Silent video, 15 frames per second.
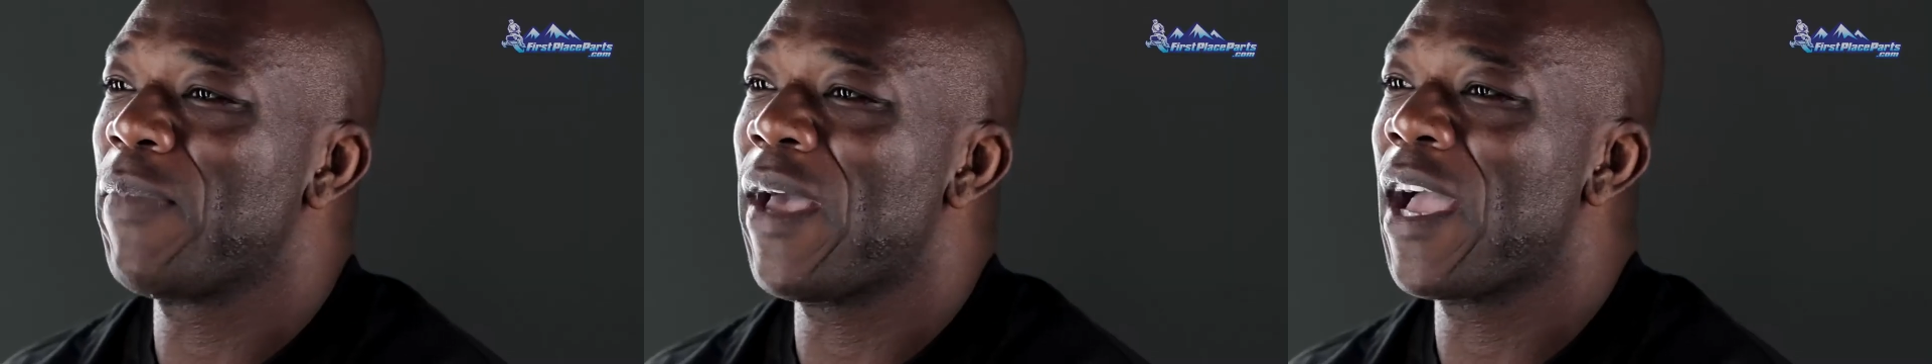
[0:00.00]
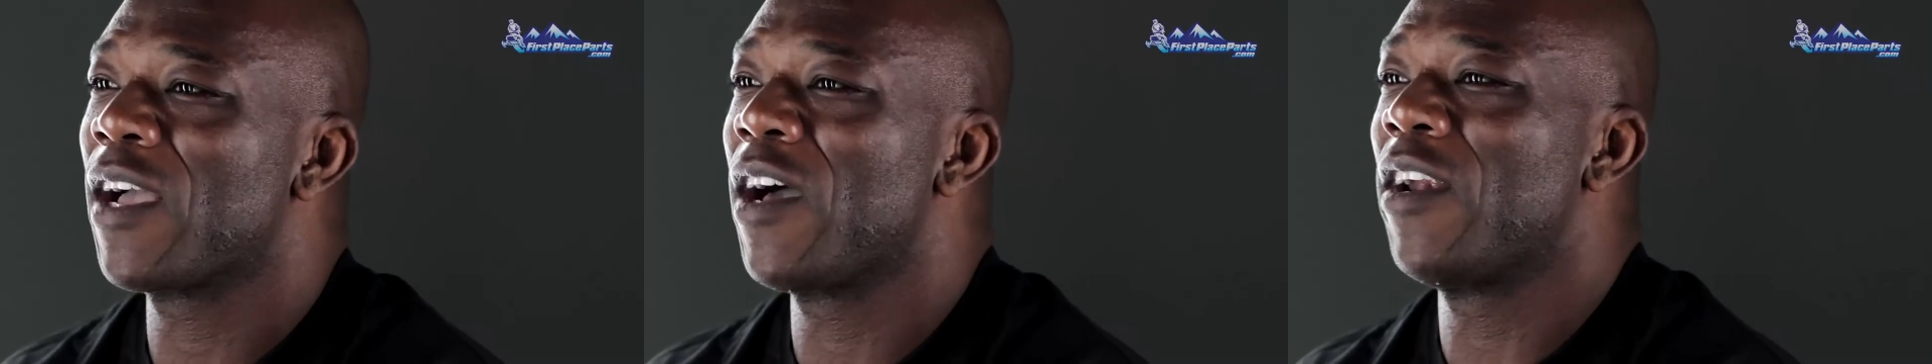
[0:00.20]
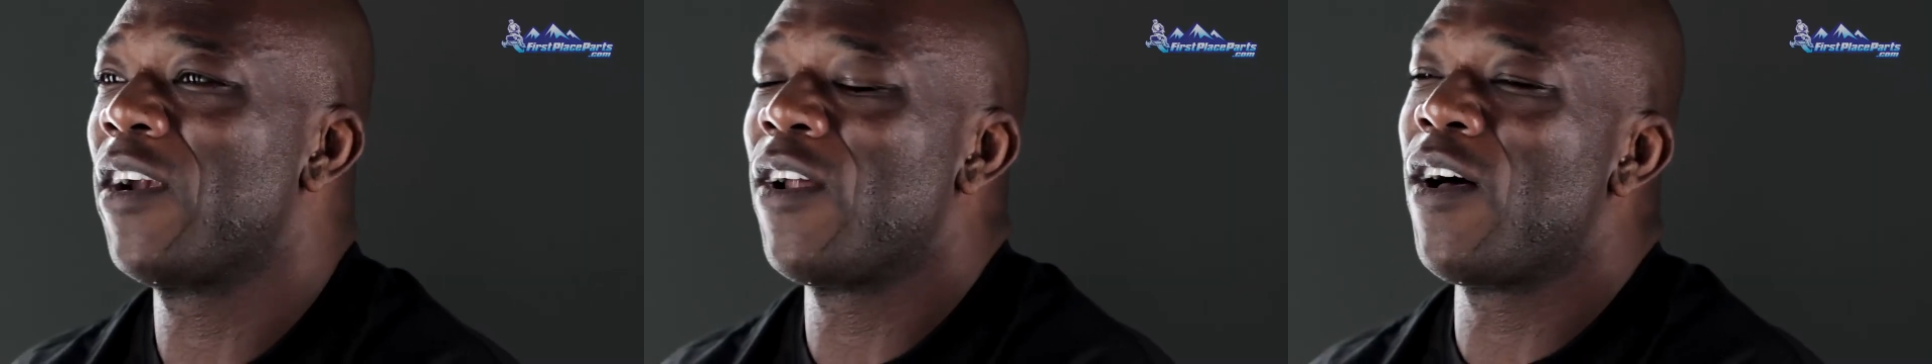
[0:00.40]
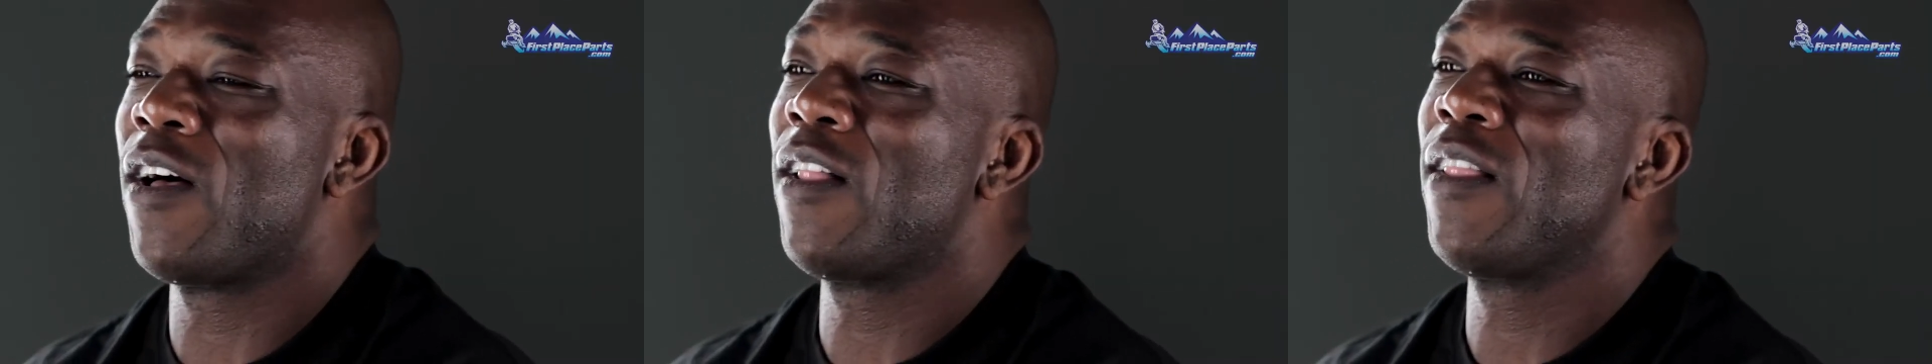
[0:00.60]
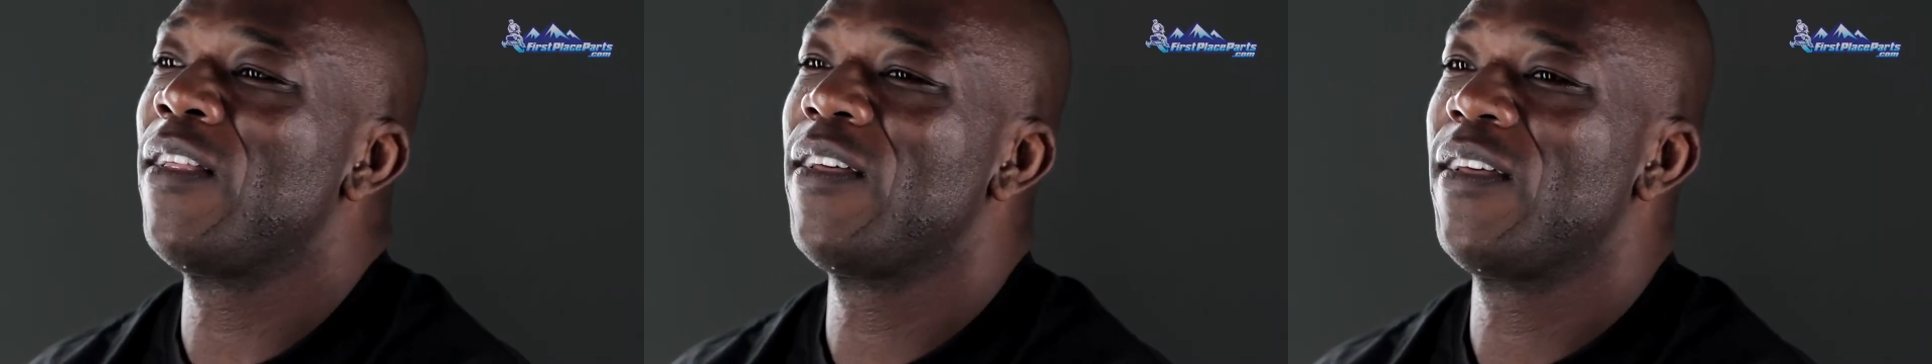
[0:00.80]
back on it
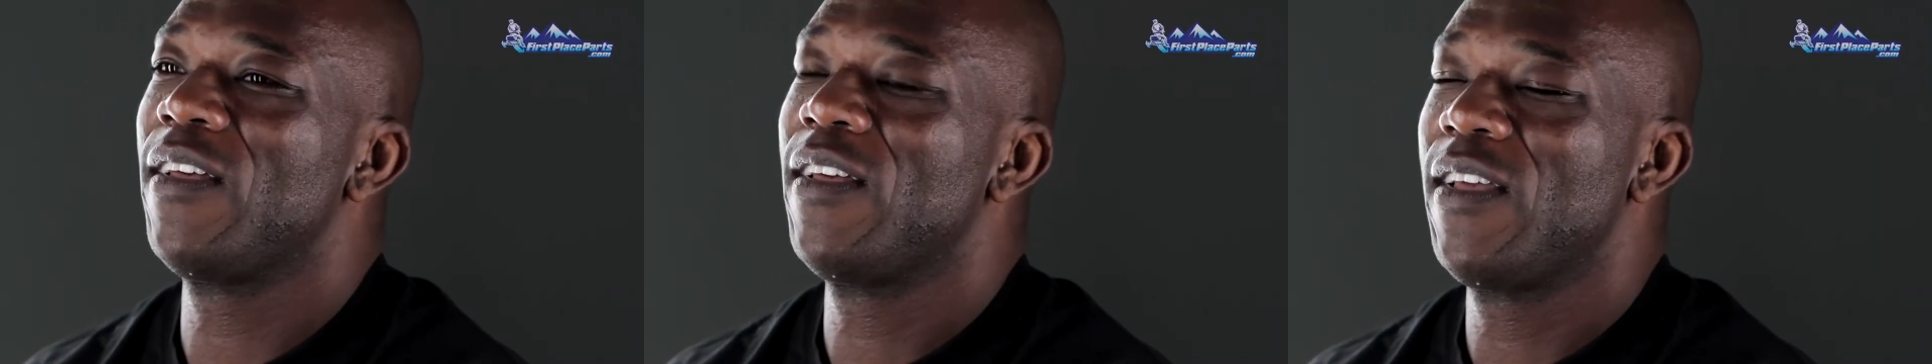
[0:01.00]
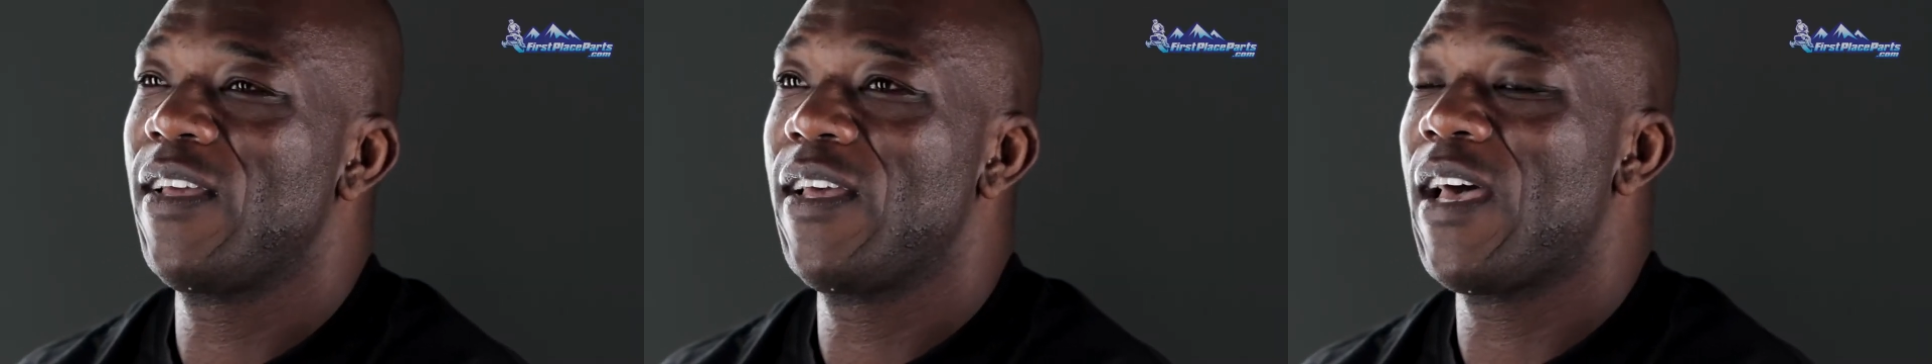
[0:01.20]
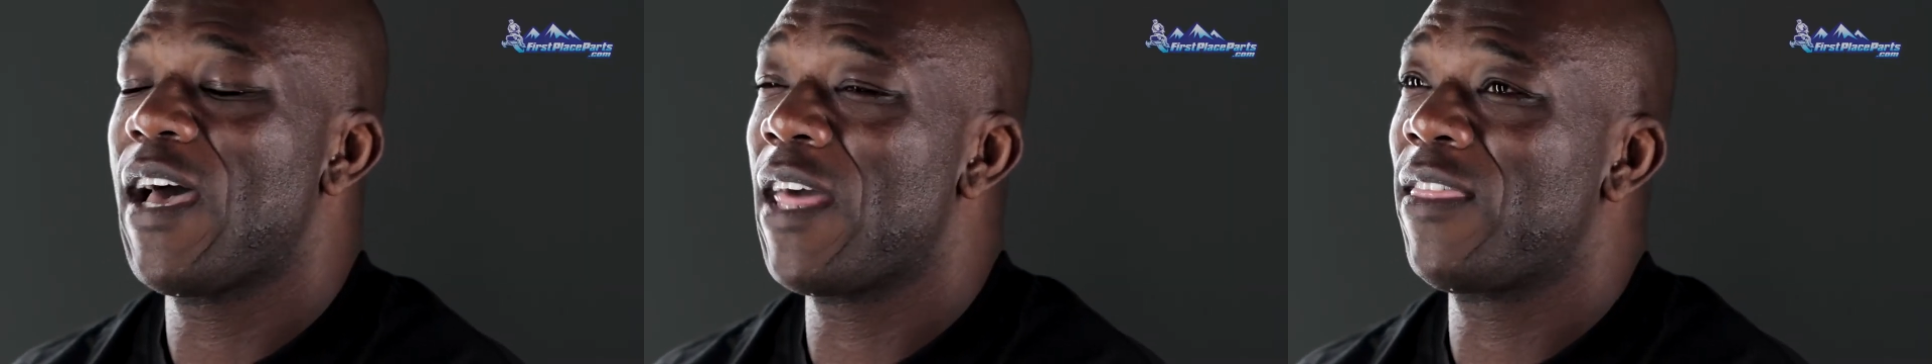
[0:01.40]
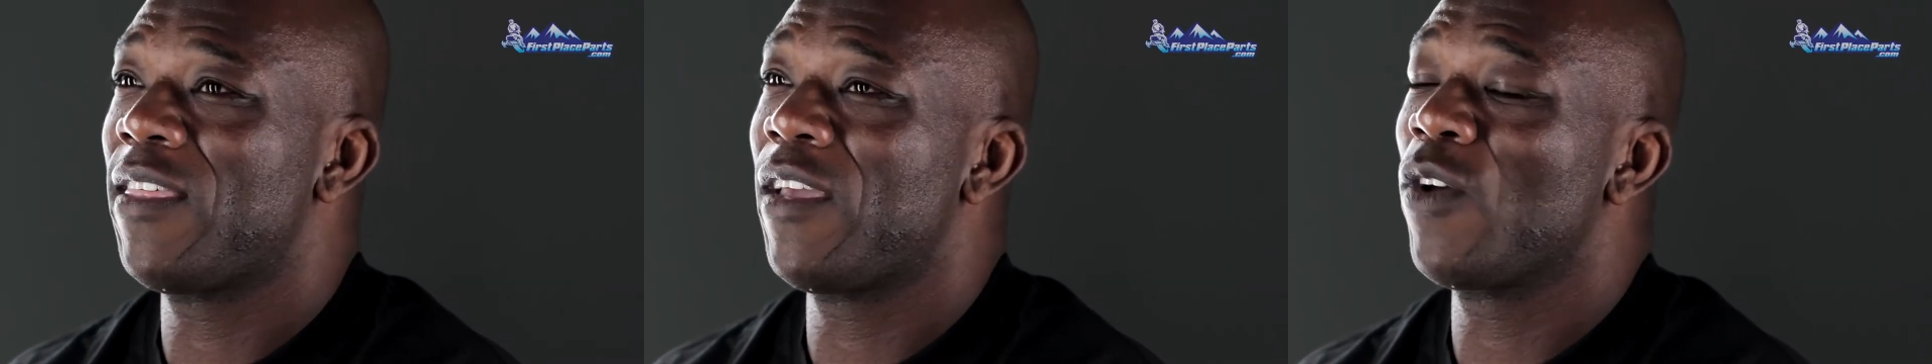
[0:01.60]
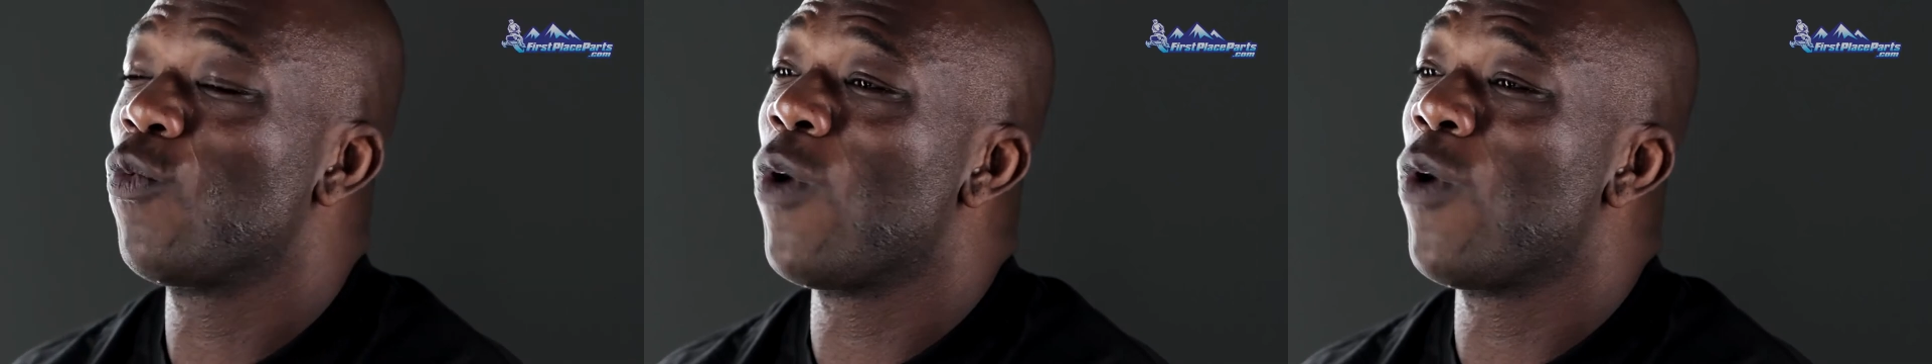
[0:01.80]
all, I think,